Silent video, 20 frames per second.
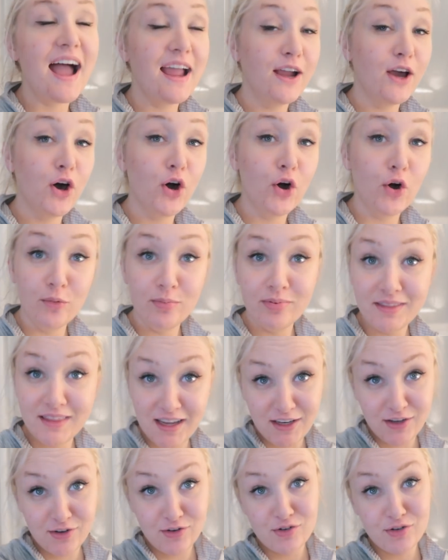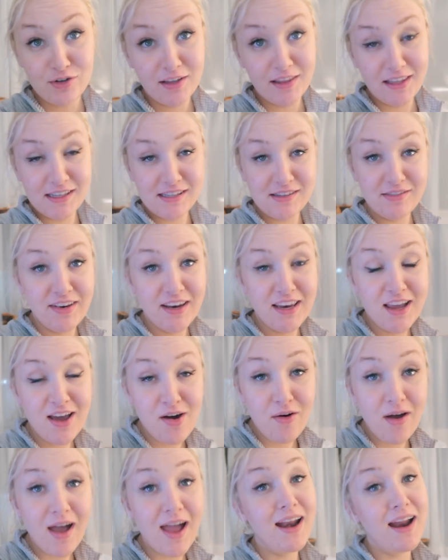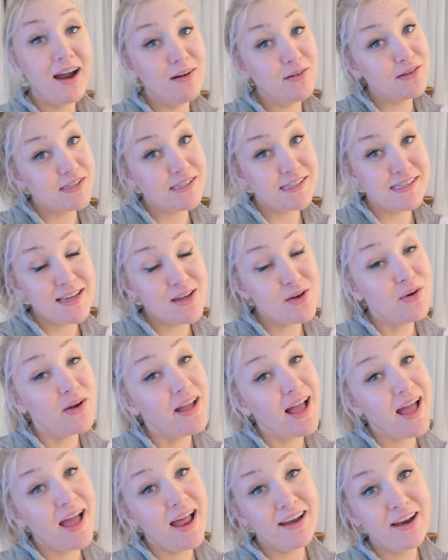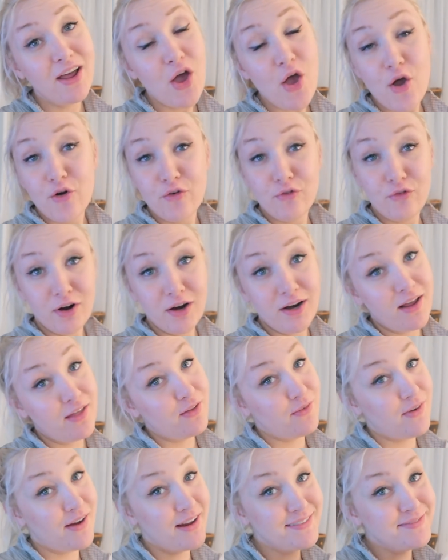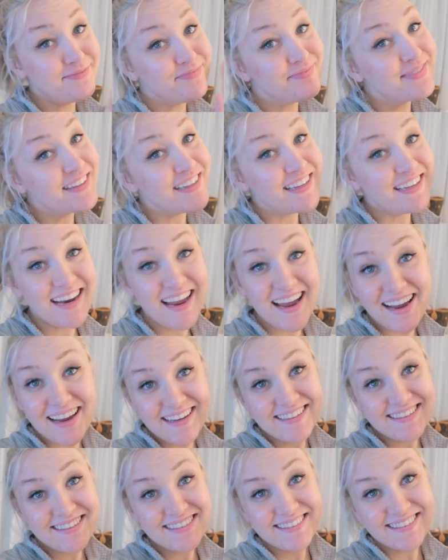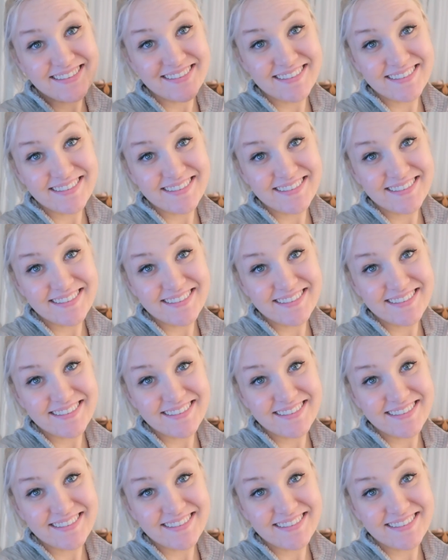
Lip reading: I hope that you enjoyed this video, and I will see you again for another one. Good night.